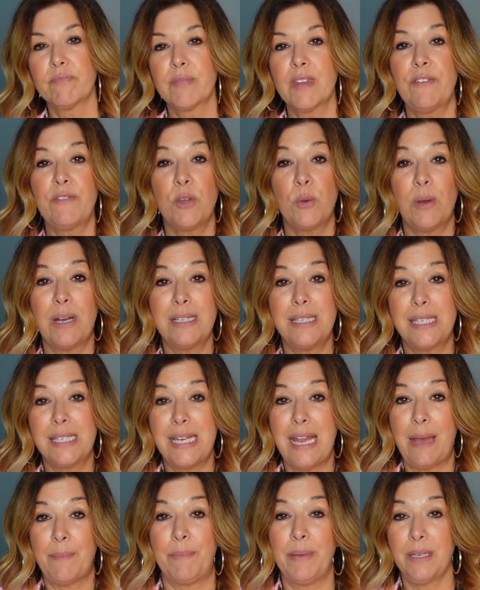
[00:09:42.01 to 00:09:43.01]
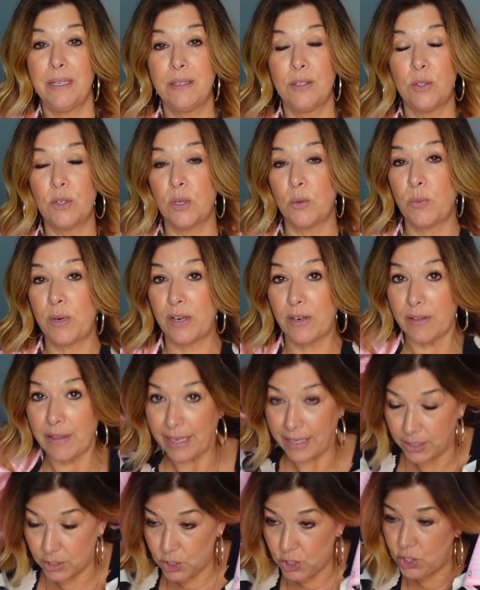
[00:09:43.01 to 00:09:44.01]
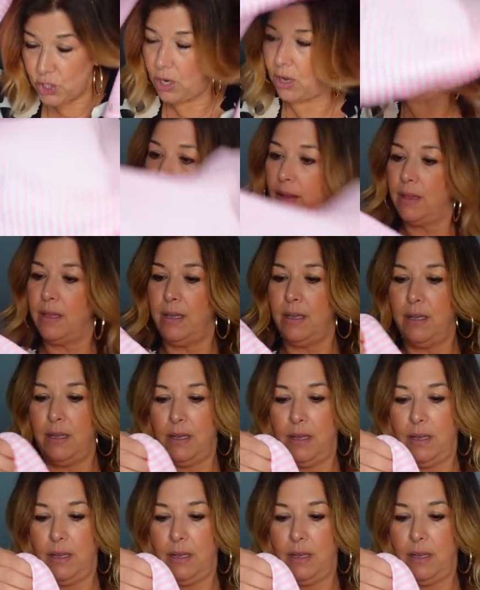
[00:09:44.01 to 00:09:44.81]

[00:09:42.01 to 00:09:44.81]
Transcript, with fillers: If you unsnap it, you can wear it like a shawl.